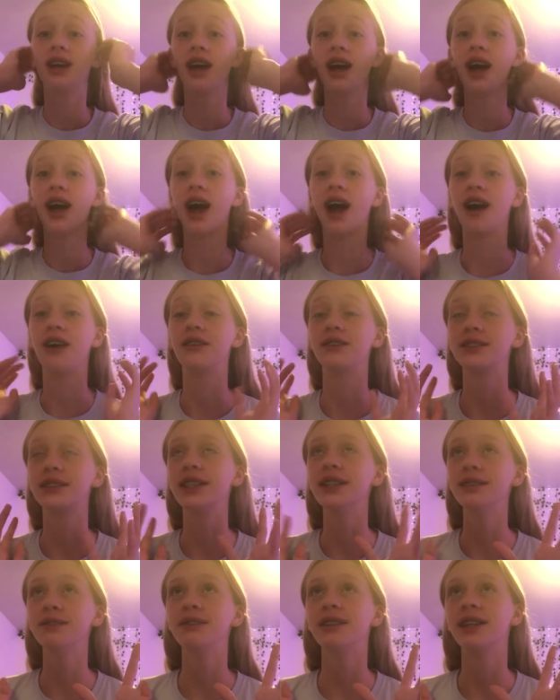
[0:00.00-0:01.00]
have
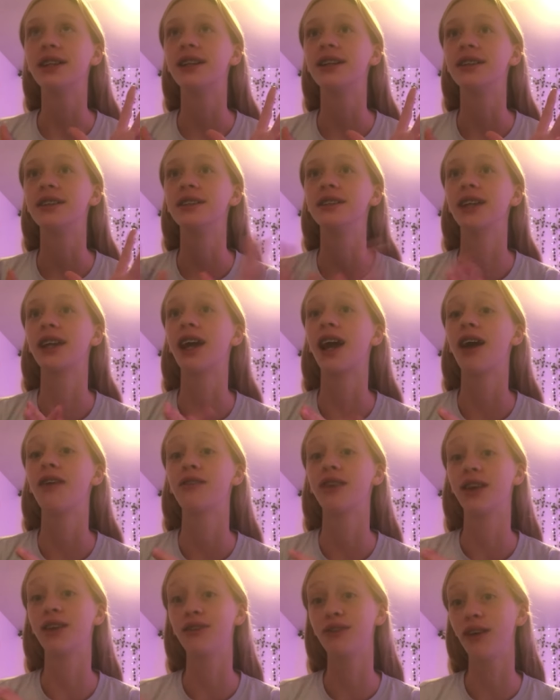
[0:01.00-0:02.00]
since because I have
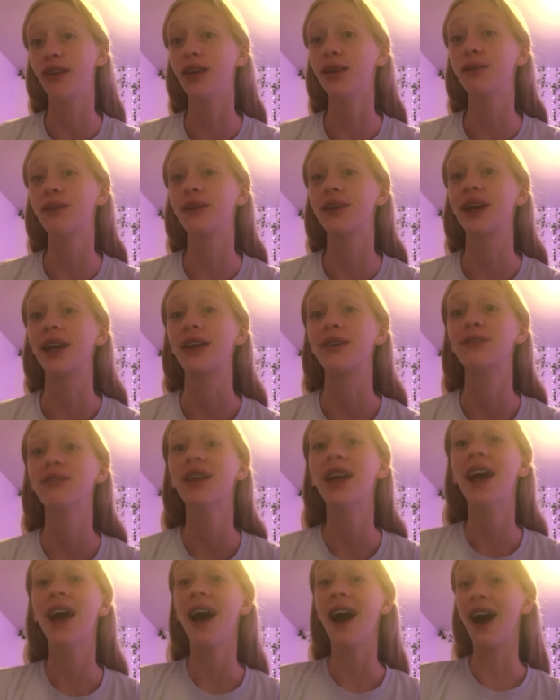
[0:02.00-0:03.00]
a volleyball game,
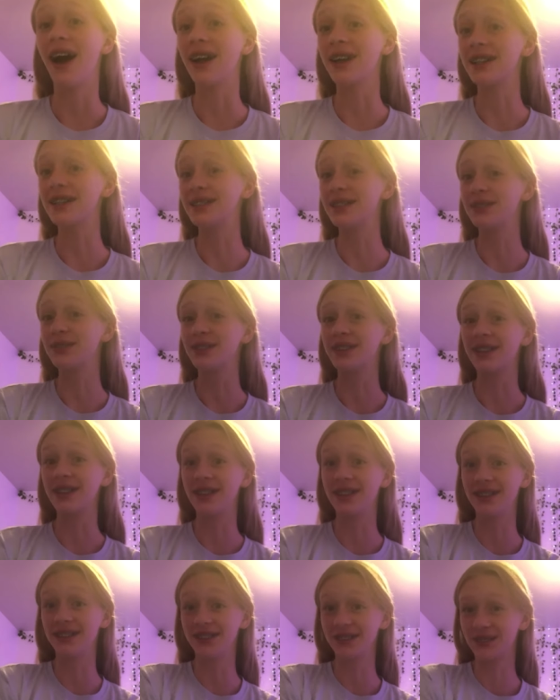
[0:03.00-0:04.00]
I get to wear
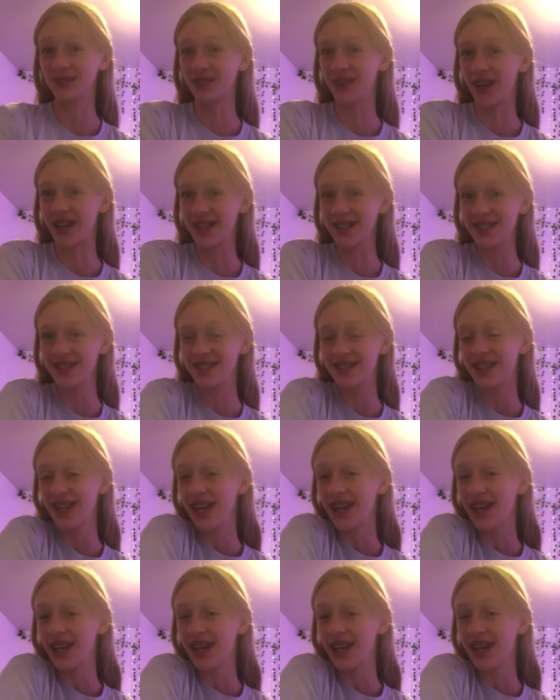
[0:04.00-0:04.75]
a dress,